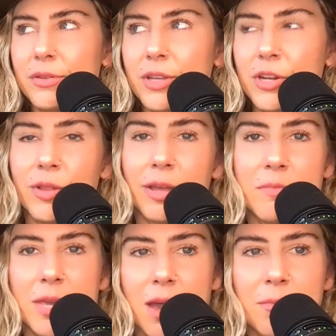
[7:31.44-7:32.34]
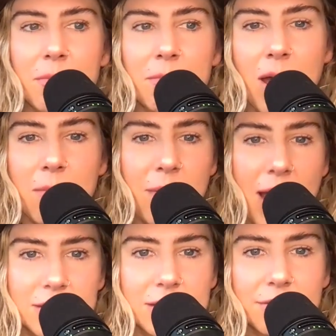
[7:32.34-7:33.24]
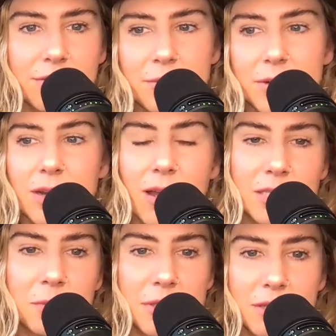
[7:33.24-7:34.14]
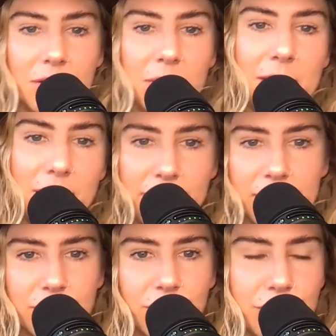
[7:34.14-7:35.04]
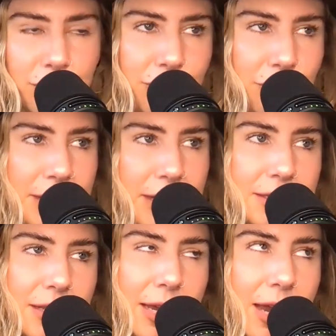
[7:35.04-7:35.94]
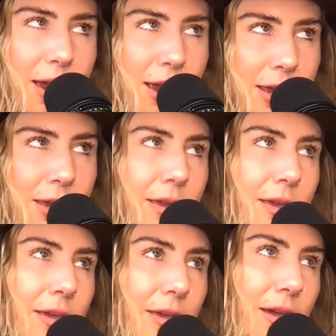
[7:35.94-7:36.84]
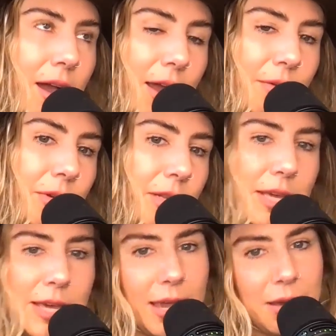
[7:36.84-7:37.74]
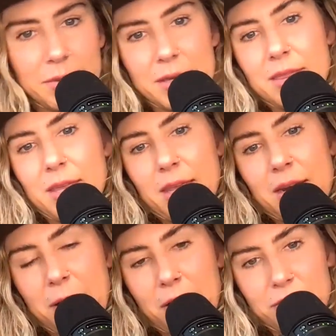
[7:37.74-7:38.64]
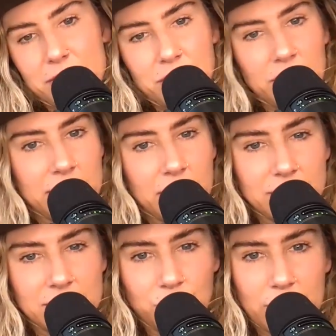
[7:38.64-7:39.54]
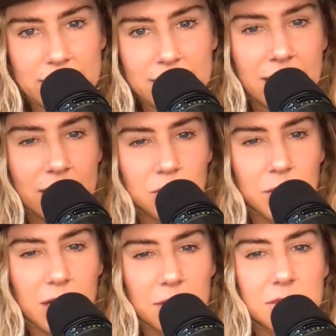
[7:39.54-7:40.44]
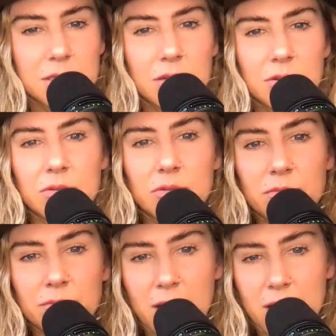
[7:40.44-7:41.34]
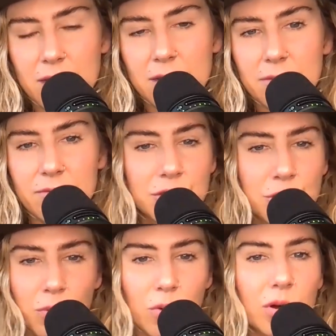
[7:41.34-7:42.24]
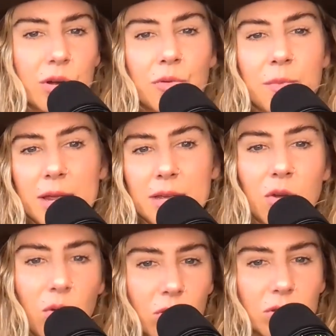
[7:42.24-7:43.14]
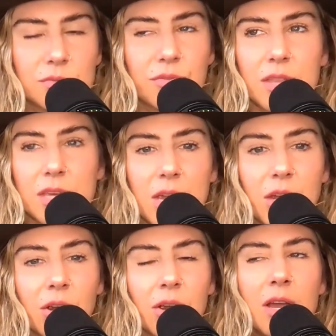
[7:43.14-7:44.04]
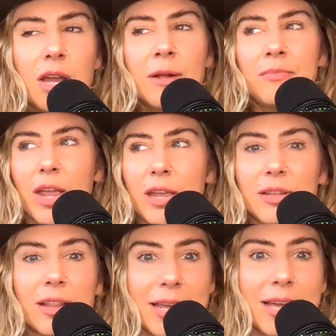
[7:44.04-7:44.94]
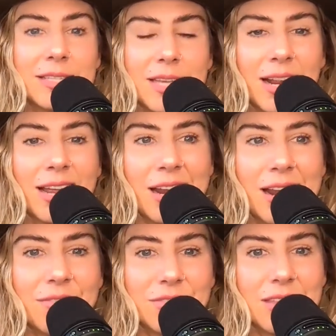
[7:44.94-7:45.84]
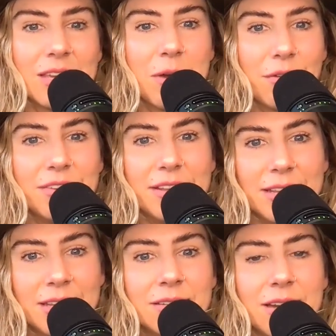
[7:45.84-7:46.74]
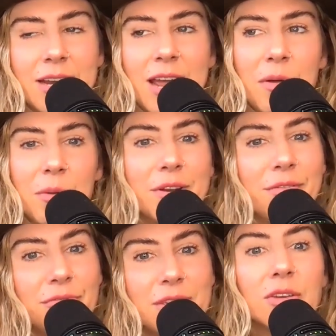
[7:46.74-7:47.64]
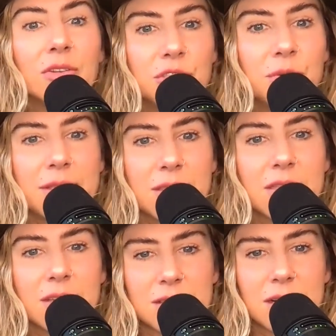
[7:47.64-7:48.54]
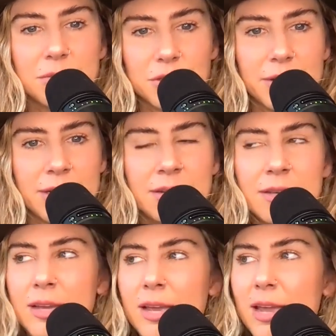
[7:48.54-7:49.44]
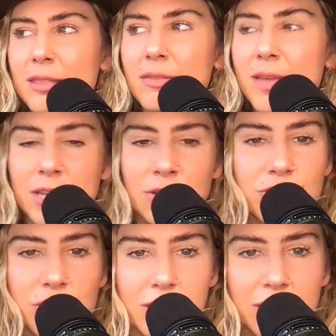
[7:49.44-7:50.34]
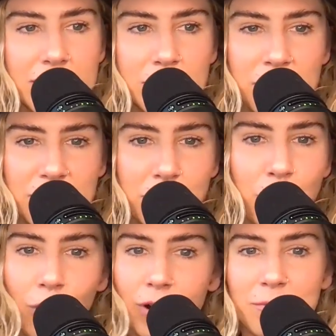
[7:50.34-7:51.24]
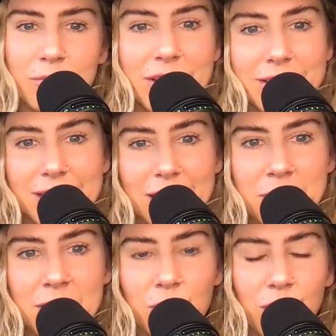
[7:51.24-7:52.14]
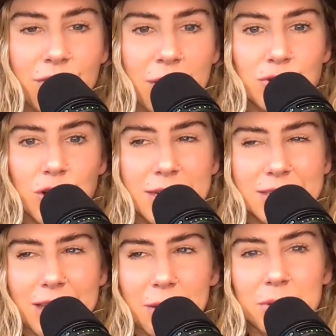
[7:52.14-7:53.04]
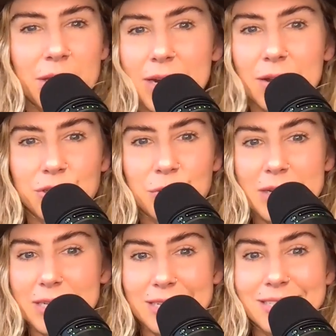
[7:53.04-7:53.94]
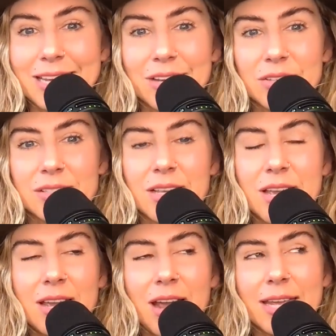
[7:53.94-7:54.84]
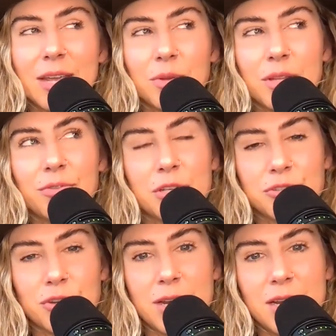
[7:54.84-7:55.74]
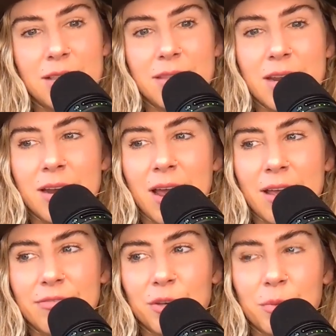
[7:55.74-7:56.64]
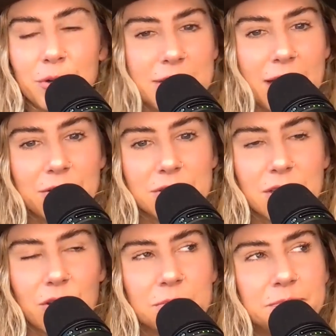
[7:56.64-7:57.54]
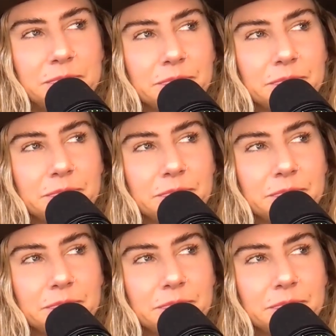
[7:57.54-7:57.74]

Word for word: you know, like me, I'm I'm passive. I'm a non-specific manifester. So for me, it's like I I really can't be thinking about really strict details when it comes to my vision board or my goals for the year. I like I said, I kind of have to think about feeling and how I want to feel doing the things that I'm doing. And then that usually leads me to more excitement where if I'm trying to like plan out too many details, I get really frustrated and then I feel burnt out. So